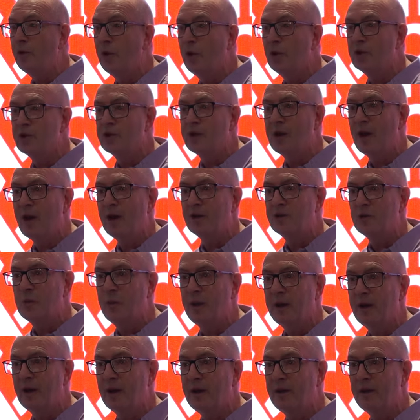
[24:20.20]
nurse last
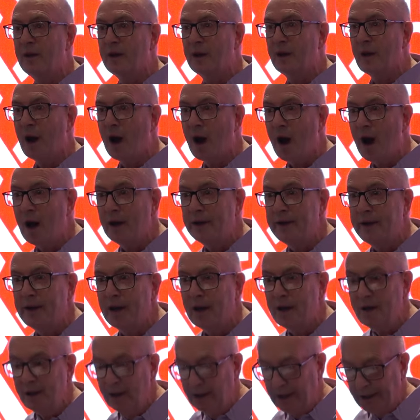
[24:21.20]
week in The
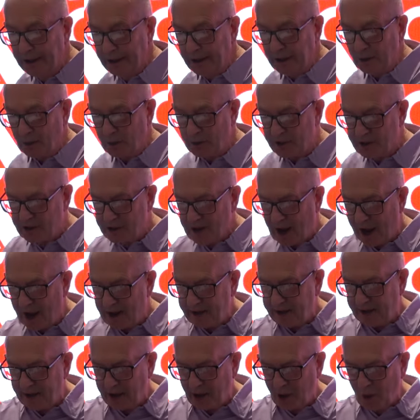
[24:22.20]
Guardian, which
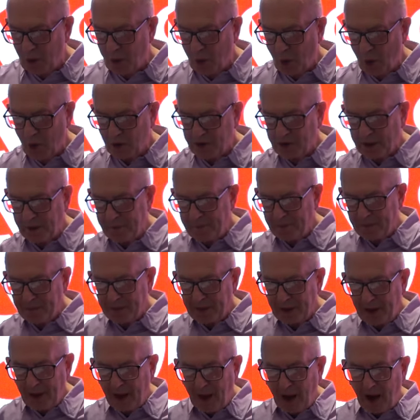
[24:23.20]
said, and I quote,
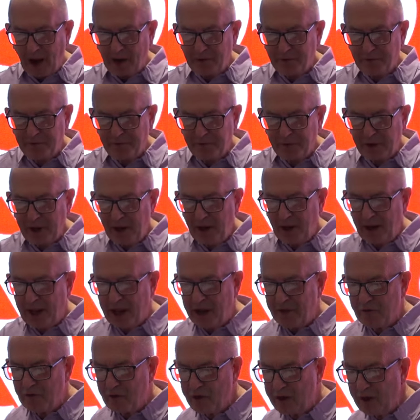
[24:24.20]
I feel
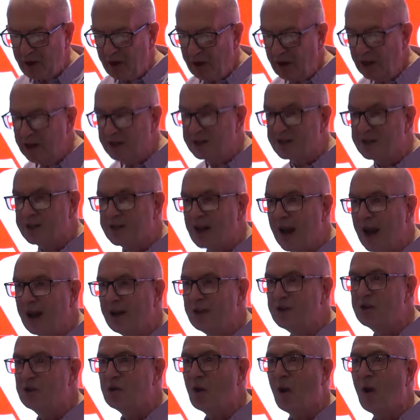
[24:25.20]
a real
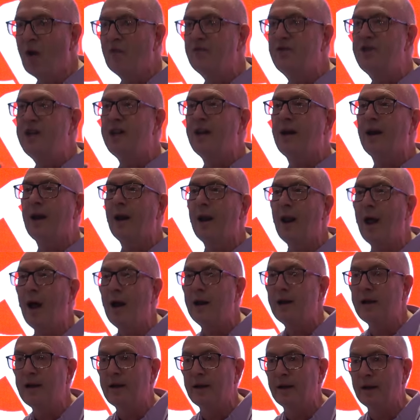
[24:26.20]
sense of
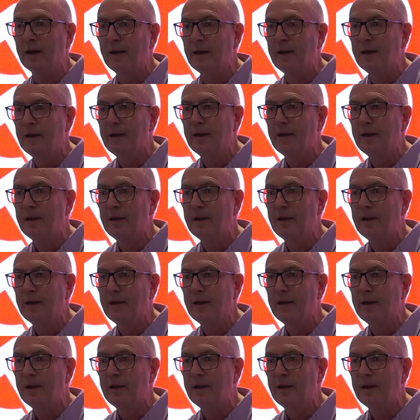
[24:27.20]
decline.